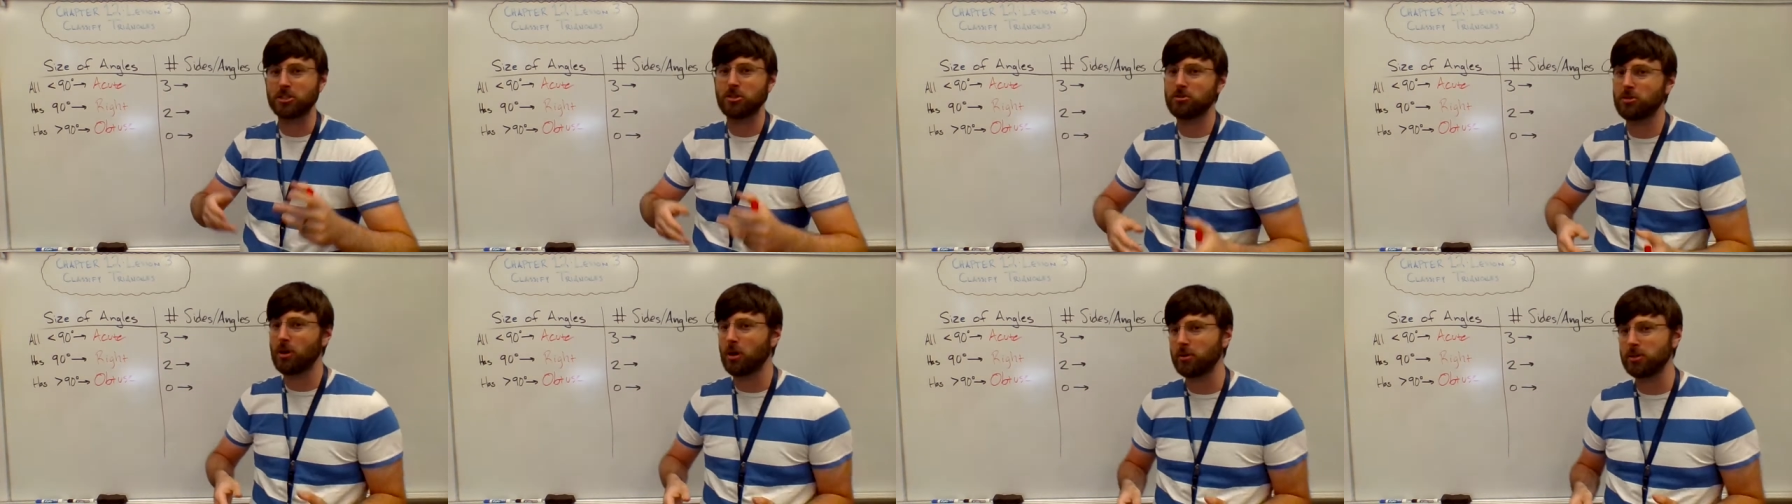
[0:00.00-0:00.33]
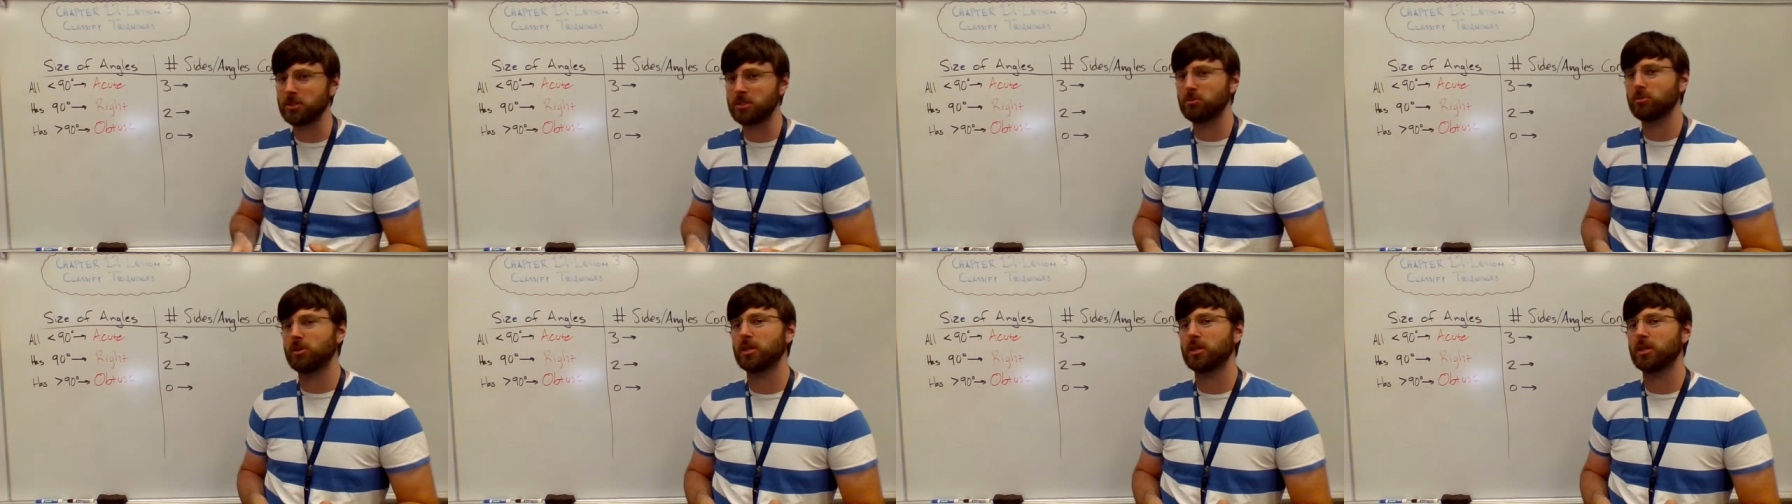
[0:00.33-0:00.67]
There's always
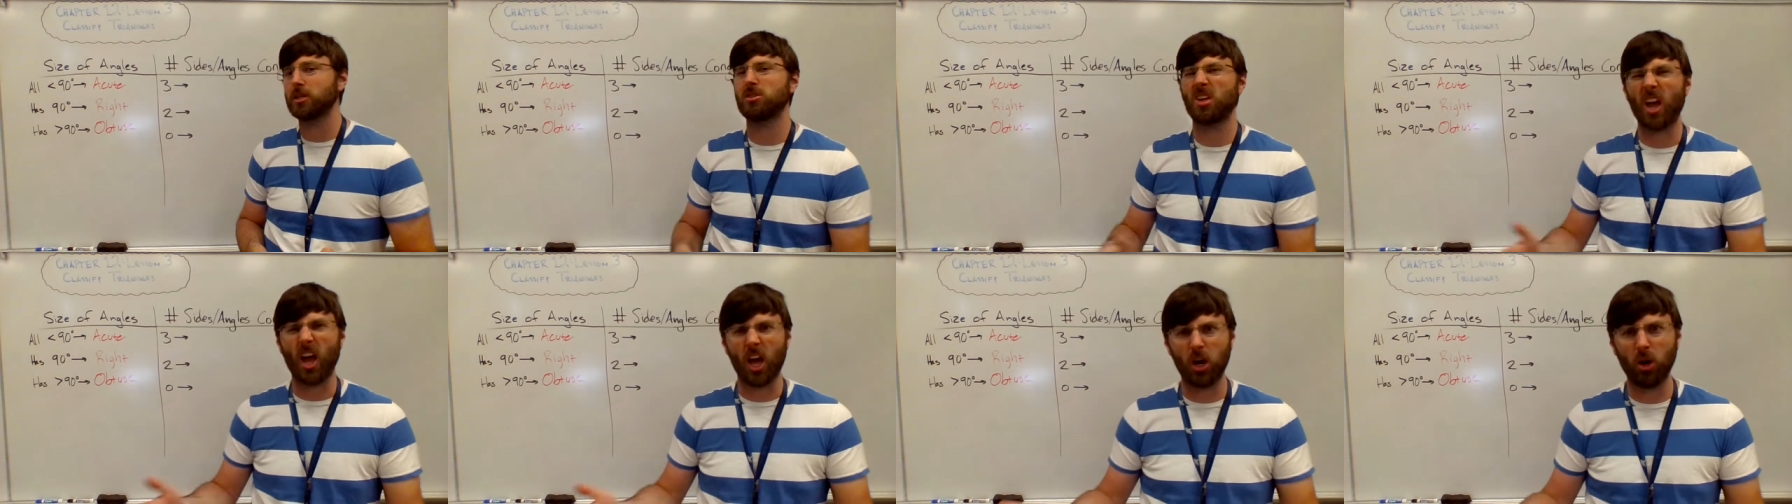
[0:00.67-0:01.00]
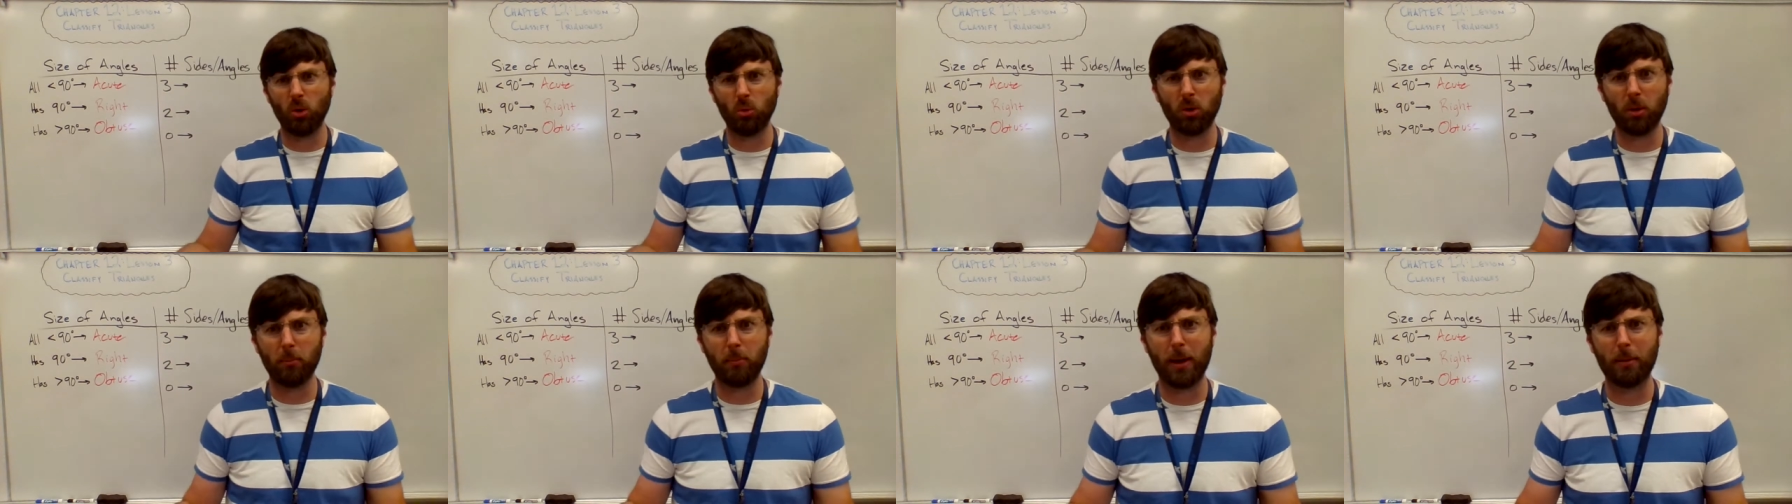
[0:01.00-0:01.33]
some kids that are like, I
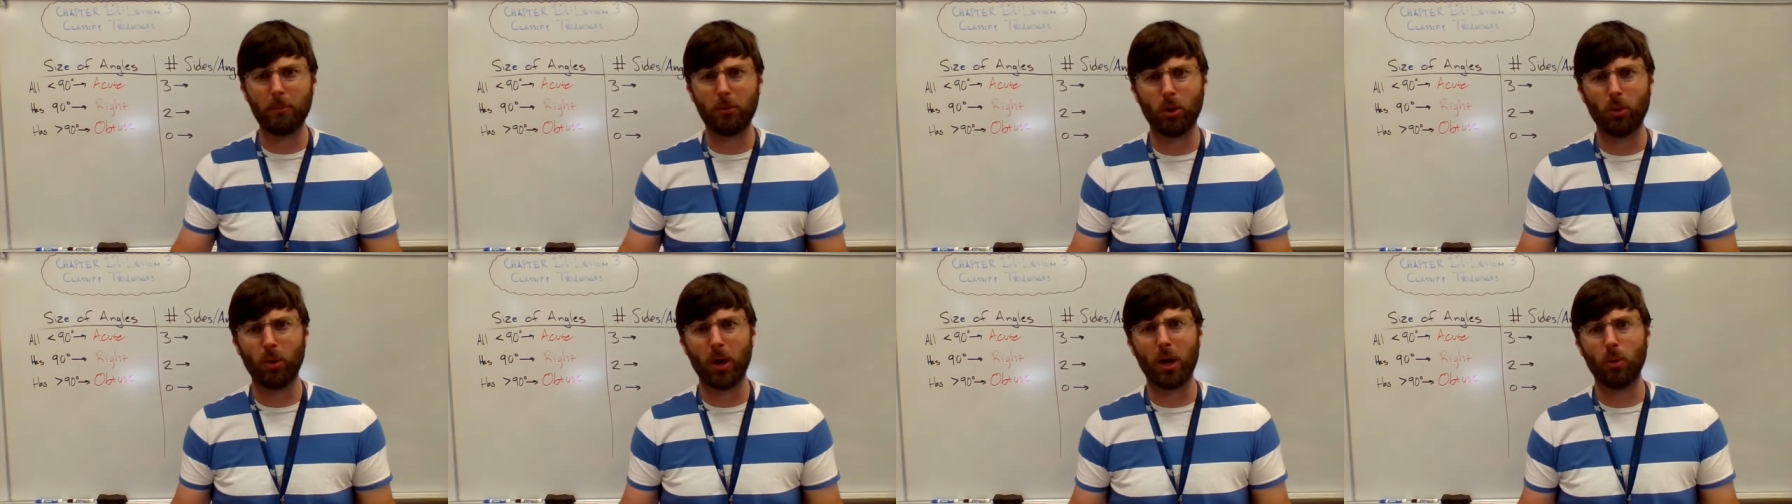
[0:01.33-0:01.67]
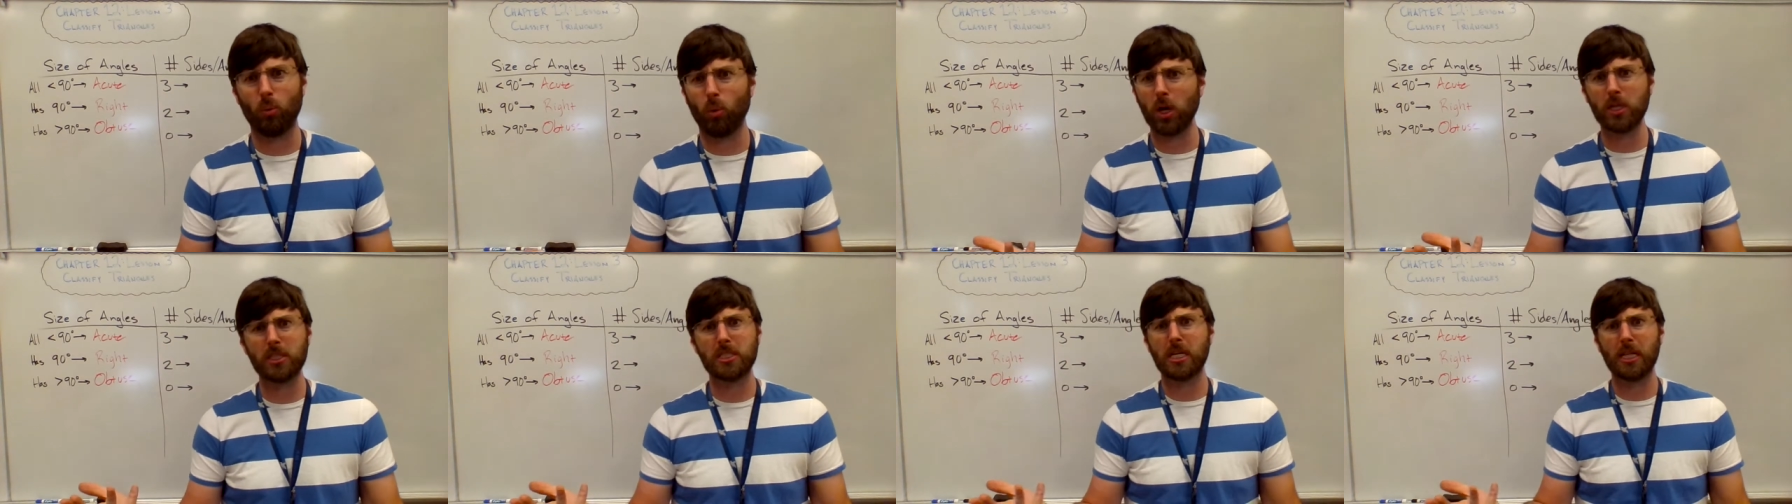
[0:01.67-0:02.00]
don't remember
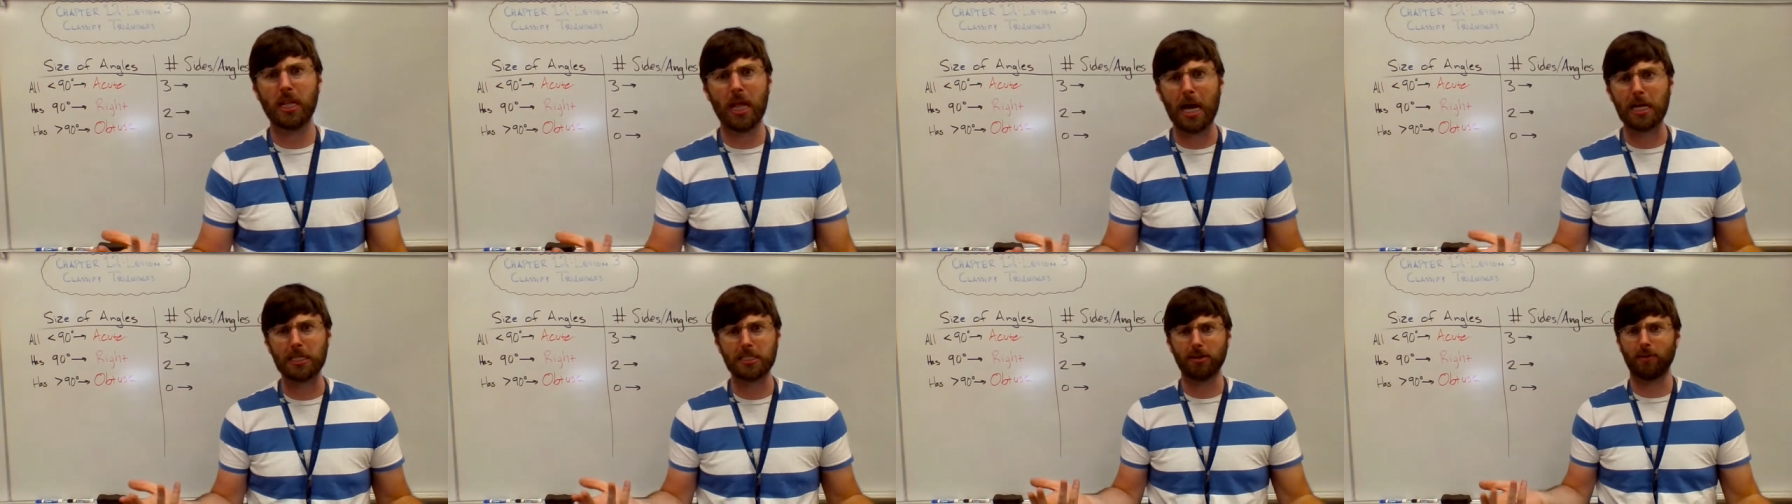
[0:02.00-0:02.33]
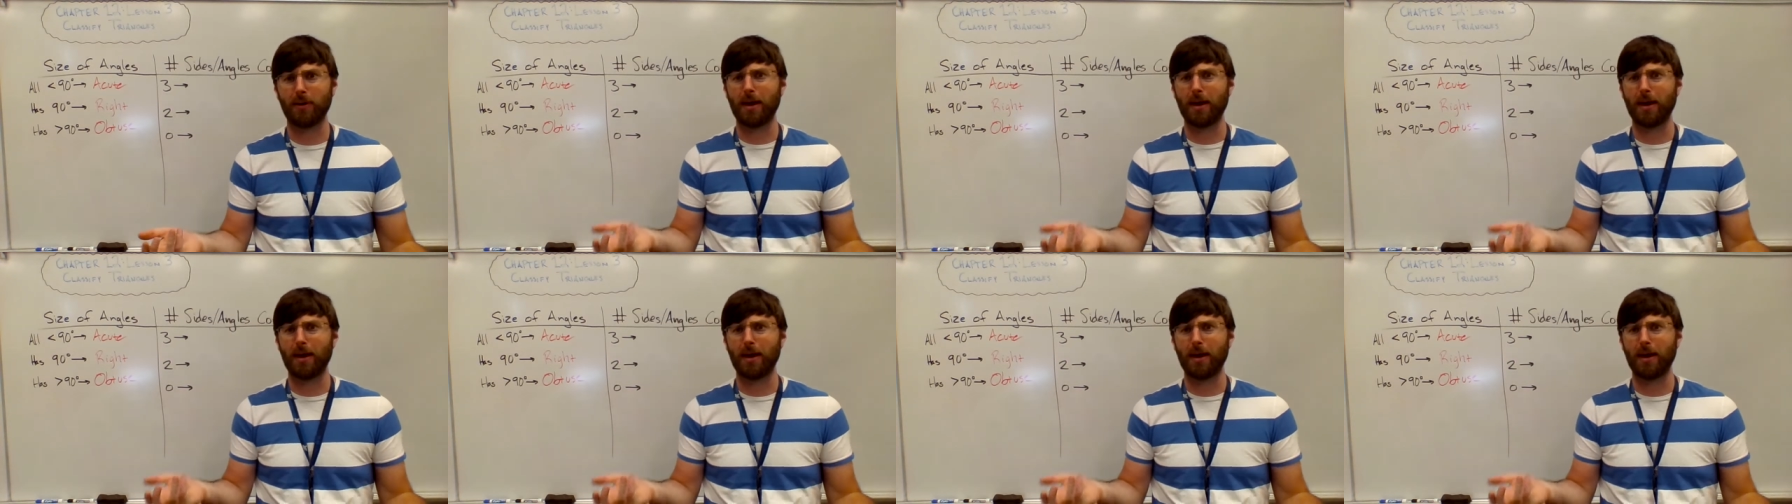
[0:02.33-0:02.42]
what's classify.